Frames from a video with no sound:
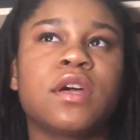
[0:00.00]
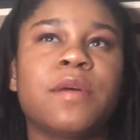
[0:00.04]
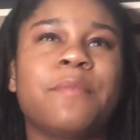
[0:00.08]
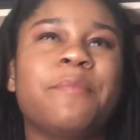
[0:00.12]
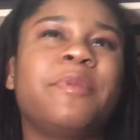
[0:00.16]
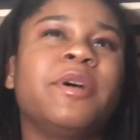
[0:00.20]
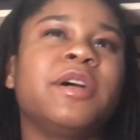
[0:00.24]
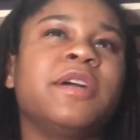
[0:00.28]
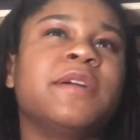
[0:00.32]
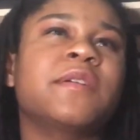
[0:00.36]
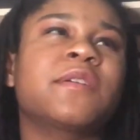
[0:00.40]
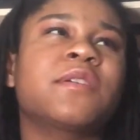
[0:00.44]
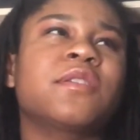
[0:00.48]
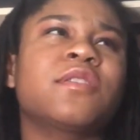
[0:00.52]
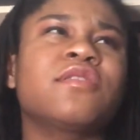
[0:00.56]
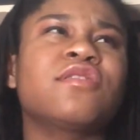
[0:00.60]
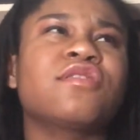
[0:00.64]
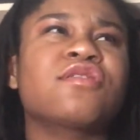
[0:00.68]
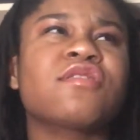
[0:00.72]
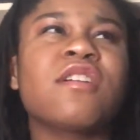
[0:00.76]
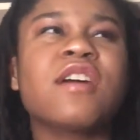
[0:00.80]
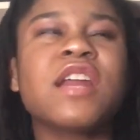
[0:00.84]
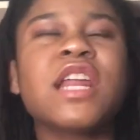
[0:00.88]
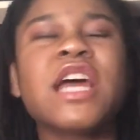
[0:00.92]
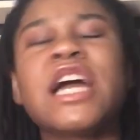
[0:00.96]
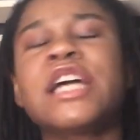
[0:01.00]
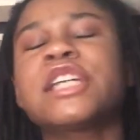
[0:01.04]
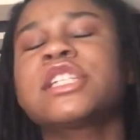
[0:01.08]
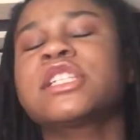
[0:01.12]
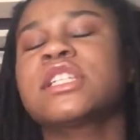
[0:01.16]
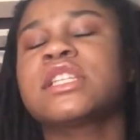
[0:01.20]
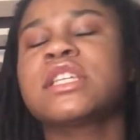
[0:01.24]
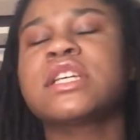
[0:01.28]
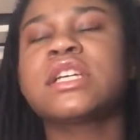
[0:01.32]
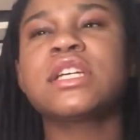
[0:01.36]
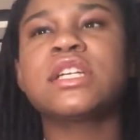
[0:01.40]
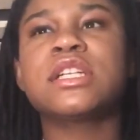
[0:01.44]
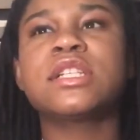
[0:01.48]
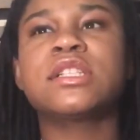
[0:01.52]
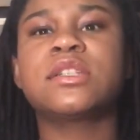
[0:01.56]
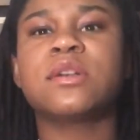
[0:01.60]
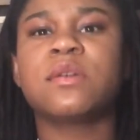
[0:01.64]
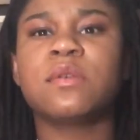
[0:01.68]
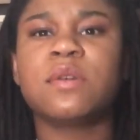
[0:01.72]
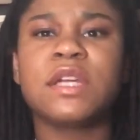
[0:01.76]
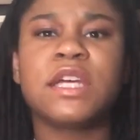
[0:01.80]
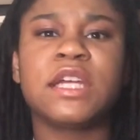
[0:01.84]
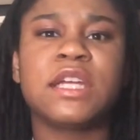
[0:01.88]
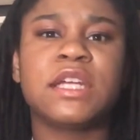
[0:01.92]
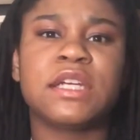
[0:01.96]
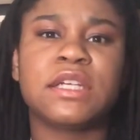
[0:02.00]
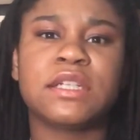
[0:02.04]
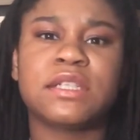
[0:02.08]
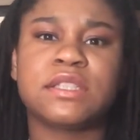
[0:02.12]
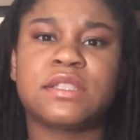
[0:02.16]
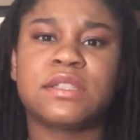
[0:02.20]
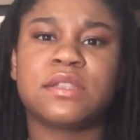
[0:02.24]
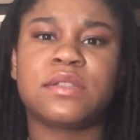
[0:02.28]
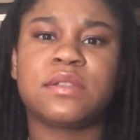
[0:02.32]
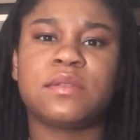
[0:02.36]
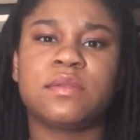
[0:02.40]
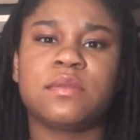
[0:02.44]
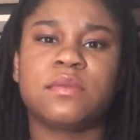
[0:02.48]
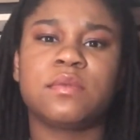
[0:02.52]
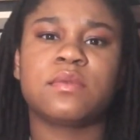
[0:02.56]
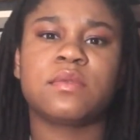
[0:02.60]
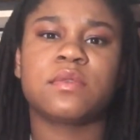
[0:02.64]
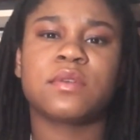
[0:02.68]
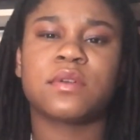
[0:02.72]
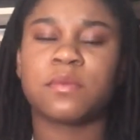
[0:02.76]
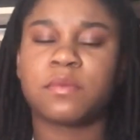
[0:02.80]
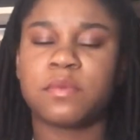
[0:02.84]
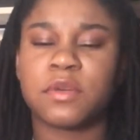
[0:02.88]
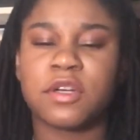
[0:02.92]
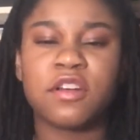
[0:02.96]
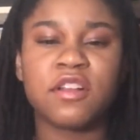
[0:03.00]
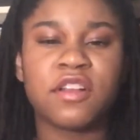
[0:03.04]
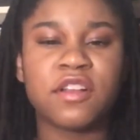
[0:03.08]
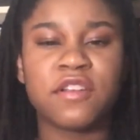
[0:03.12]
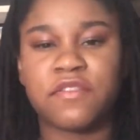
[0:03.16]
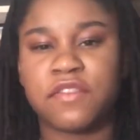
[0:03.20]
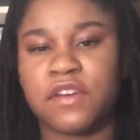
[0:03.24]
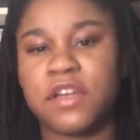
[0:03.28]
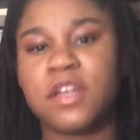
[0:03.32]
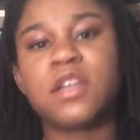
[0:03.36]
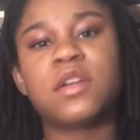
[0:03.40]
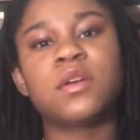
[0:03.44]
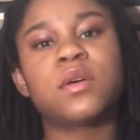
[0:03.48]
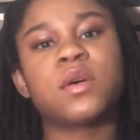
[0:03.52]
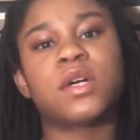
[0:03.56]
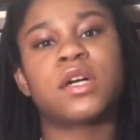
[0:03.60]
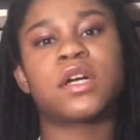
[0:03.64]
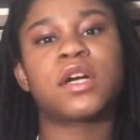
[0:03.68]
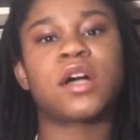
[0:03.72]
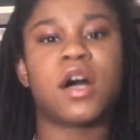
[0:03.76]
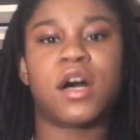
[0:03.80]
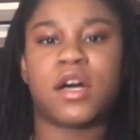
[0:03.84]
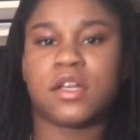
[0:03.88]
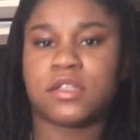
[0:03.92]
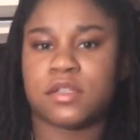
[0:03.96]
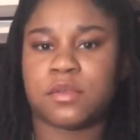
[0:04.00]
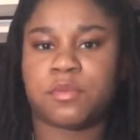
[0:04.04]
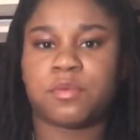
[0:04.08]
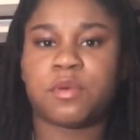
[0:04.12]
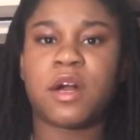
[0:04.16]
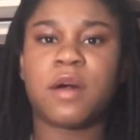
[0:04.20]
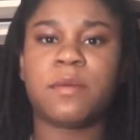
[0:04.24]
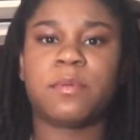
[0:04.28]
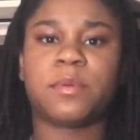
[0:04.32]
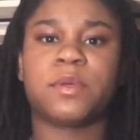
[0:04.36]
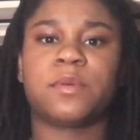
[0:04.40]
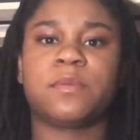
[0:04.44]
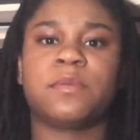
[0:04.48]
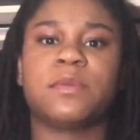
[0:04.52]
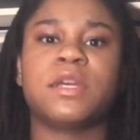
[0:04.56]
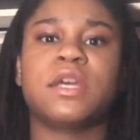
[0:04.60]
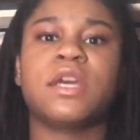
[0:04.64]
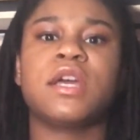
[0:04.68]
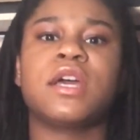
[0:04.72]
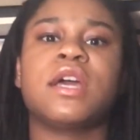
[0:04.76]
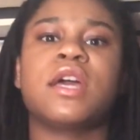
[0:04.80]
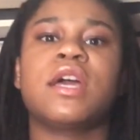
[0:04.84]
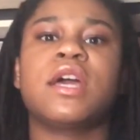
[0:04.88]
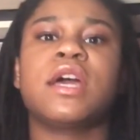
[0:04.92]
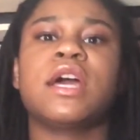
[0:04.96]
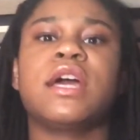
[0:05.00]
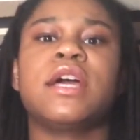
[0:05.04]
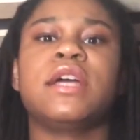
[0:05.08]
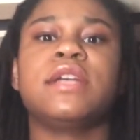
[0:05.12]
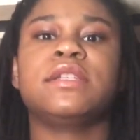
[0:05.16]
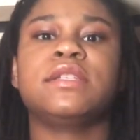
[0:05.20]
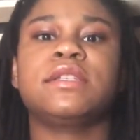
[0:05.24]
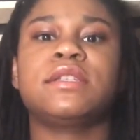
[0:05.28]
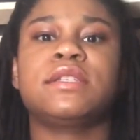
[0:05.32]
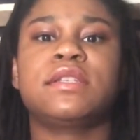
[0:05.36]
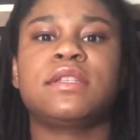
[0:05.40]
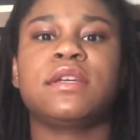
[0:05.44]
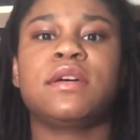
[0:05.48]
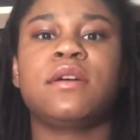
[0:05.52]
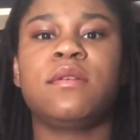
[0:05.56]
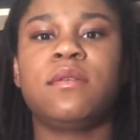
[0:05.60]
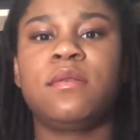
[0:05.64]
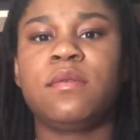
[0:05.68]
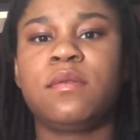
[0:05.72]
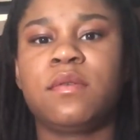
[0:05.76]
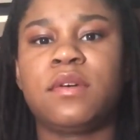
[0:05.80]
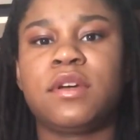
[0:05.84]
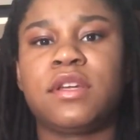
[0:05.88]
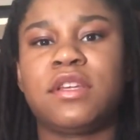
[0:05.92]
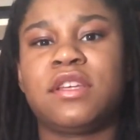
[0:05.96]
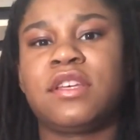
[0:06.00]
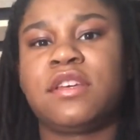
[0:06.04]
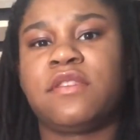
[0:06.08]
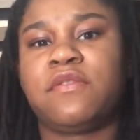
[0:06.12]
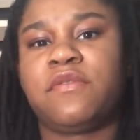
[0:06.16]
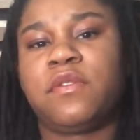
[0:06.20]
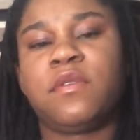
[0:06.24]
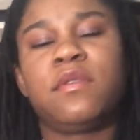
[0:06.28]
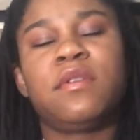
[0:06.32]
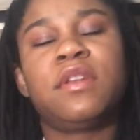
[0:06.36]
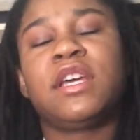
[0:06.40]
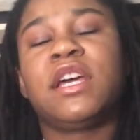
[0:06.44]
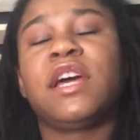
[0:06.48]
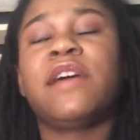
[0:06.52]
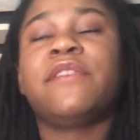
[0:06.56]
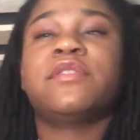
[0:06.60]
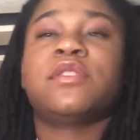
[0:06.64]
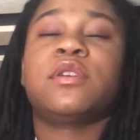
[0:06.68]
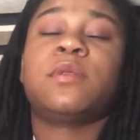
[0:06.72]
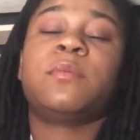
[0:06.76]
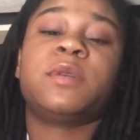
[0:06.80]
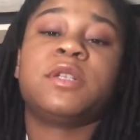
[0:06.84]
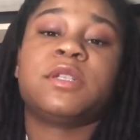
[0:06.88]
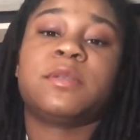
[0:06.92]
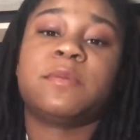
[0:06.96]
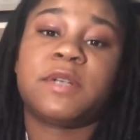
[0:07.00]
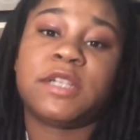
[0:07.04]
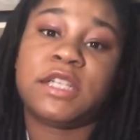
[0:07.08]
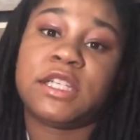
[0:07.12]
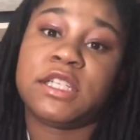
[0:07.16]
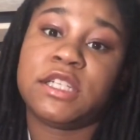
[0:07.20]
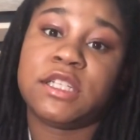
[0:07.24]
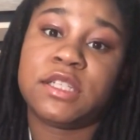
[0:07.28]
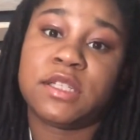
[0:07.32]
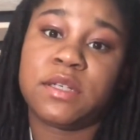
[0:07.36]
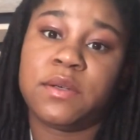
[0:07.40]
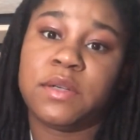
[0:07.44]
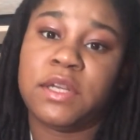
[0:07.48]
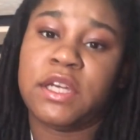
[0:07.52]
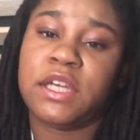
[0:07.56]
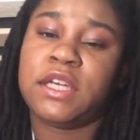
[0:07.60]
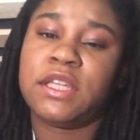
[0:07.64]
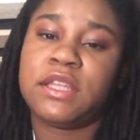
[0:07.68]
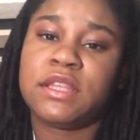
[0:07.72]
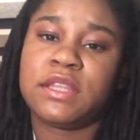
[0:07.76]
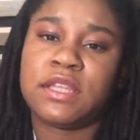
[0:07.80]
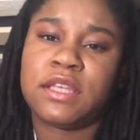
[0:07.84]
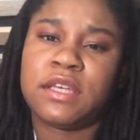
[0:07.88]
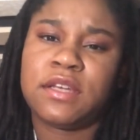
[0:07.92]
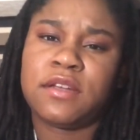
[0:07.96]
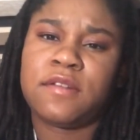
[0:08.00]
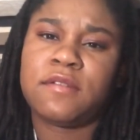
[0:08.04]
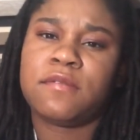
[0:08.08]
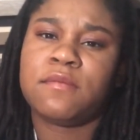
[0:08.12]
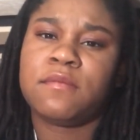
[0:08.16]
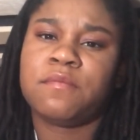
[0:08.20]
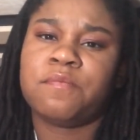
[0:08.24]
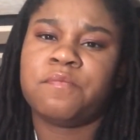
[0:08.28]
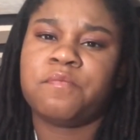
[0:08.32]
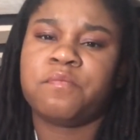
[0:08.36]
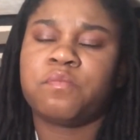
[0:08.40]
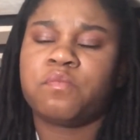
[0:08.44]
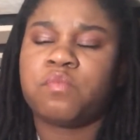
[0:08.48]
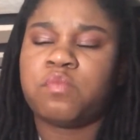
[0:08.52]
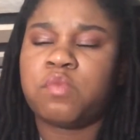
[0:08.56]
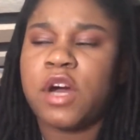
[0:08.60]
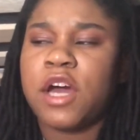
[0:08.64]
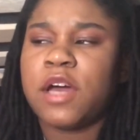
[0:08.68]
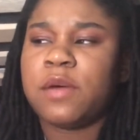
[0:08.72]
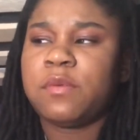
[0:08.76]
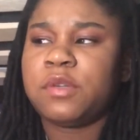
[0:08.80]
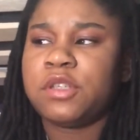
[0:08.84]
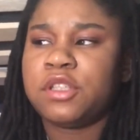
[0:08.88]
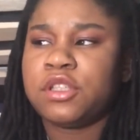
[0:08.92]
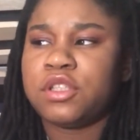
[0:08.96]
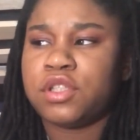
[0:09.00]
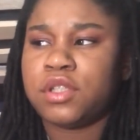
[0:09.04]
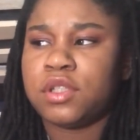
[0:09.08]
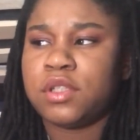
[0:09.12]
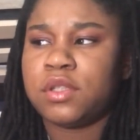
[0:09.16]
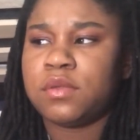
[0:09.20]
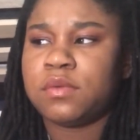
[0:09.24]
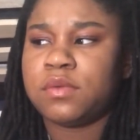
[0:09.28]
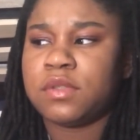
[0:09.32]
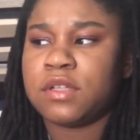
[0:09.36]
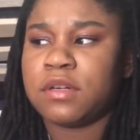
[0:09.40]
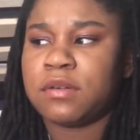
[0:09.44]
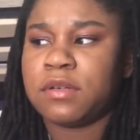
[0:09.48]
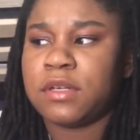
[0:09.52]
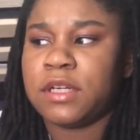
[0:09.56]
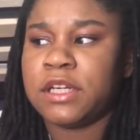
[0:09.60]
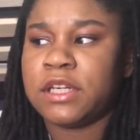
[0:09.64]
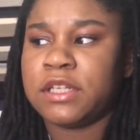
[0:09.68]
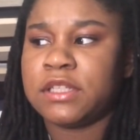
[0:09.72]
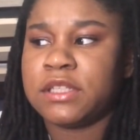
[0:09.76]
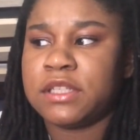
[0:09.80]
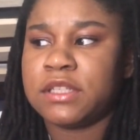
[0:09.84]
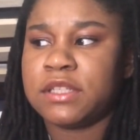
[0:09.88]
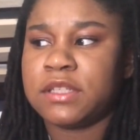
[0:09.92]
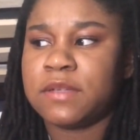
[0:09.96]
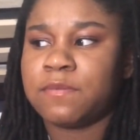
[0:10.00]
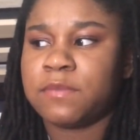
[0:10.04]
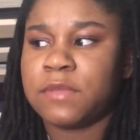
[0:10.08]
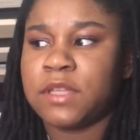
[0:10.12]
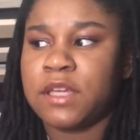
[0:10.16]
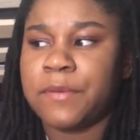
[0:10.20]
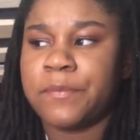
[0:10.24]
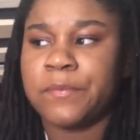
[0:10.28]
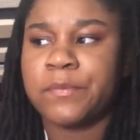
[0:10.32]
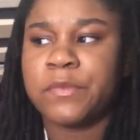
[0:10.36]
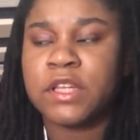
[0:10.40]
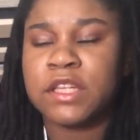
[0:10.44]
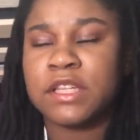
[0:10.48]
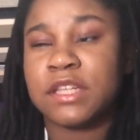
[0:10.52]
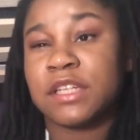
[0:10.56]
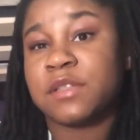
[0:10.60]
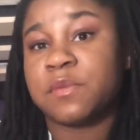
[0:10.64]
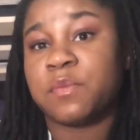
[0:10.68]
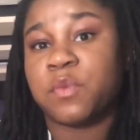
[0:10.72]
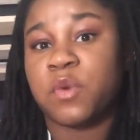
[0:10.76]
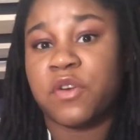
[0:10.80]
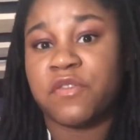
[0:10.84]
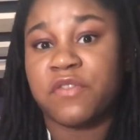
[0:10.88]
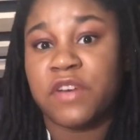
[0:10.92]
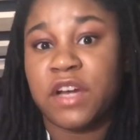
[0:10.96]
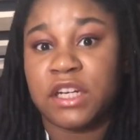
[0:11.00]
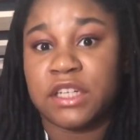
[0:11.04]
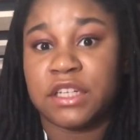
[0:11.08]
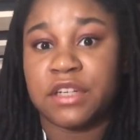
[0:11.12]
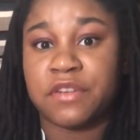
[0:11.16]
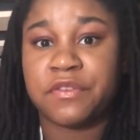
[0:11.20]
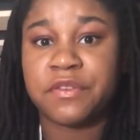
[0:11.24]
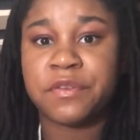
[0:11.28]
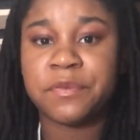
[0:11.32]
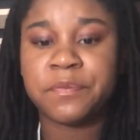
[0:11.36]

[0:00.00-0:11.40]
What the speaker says: But you're not actually donating to the real event or cause or problem. And so if you only have so much money to donate, then why wouldn't you donate to something that's more effective?